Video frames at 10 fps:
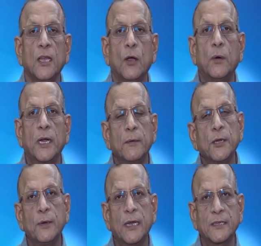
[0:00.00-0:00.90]
Whatever
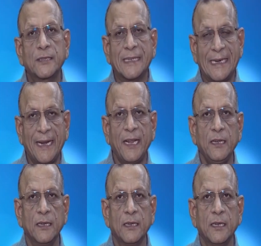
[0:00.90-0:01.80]
you are
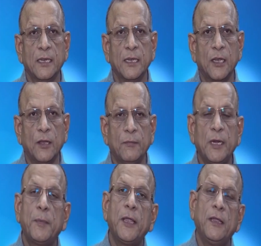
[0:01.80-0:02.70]
sending
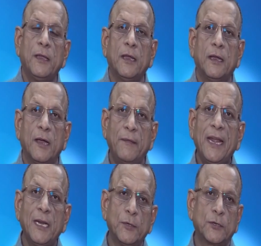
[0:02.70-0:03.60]
will be
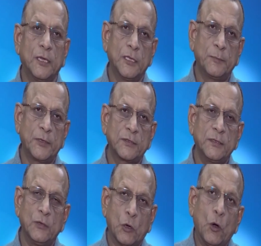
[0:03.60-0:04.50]
available to the other
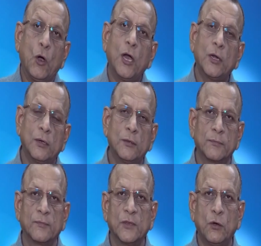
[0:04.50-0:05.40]
person or
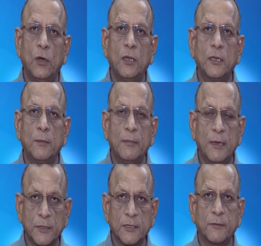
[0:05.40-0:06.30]
all the
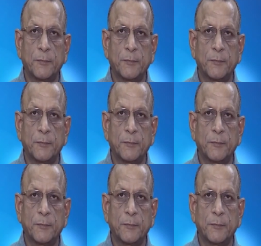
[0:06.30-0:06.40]
members of a